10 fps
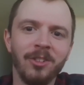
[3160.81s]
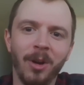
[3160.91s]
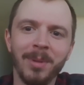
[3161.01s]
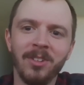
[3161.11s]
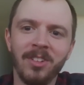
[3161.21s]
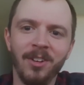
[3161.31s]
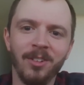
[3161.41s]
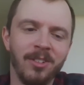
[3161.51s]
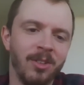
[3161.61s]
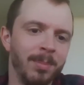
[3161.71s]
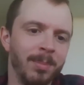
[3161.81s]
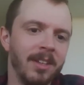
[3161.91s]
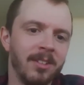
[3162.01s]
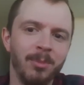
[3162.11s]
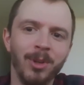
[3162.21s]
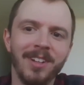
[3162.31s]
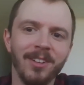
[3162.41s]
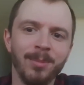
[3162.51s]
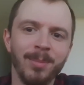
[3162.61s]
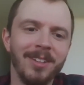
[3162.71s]
shopping centers to replace some
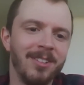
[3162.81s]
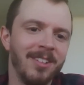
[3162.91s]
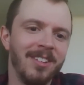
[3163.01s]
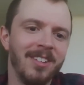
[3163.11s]
retail space?